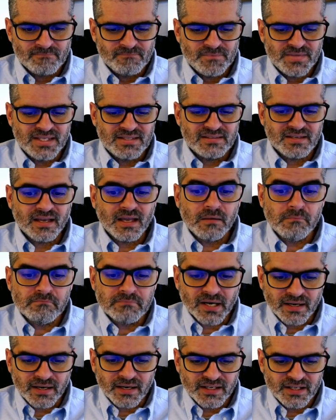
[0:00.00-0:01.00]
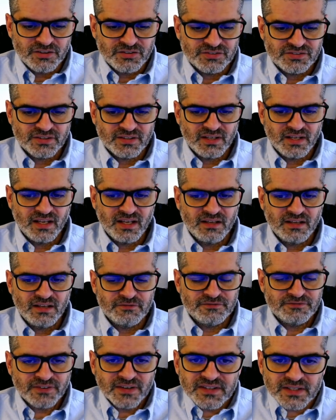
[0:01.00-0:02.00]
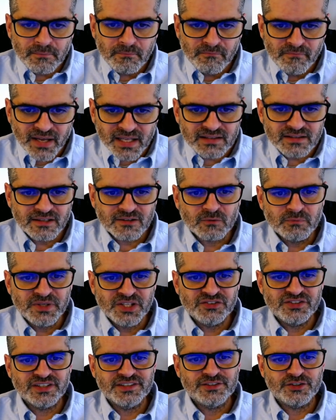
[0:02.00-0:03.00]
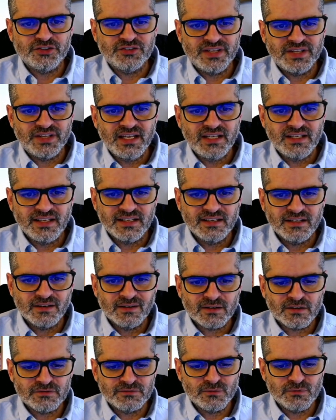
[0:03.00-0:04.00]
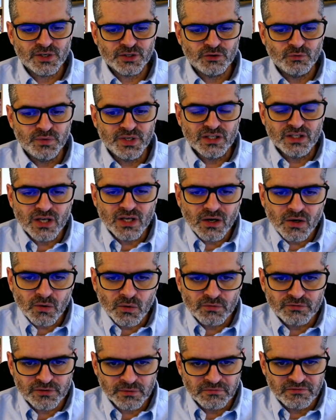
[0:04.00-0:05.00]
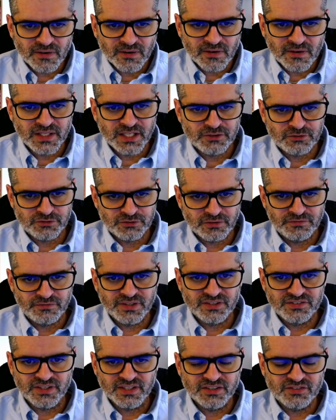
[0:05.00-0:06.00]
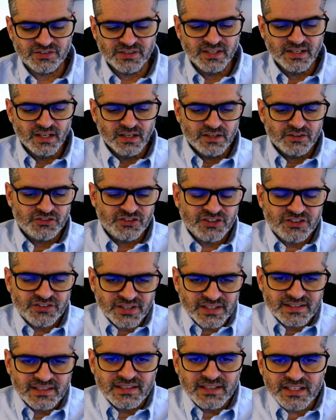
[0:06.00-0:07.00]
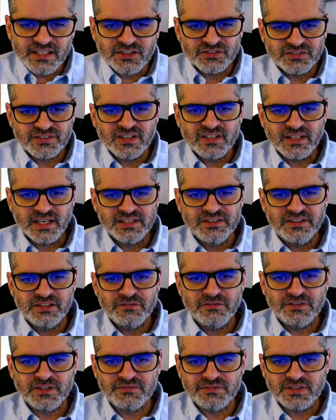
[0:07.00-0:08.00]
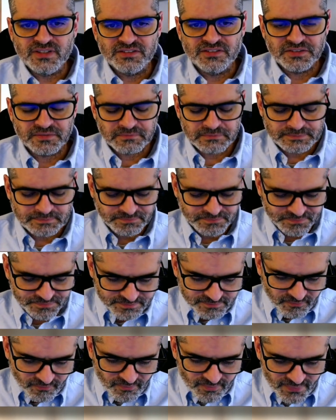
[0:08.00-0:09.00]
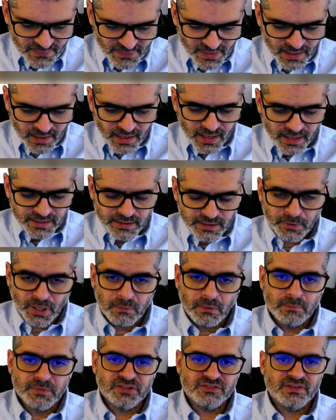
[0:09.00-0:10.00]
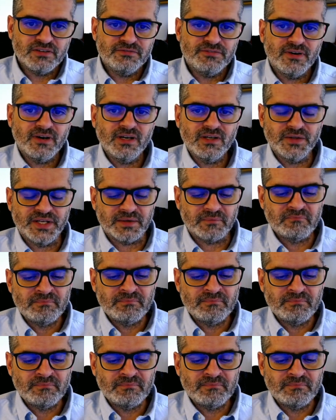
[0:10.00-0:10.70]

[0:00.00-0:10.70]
It embodies a fundamental misunderstanding of what we know from foundations of physics since at least the 1950s. And the problem is the following.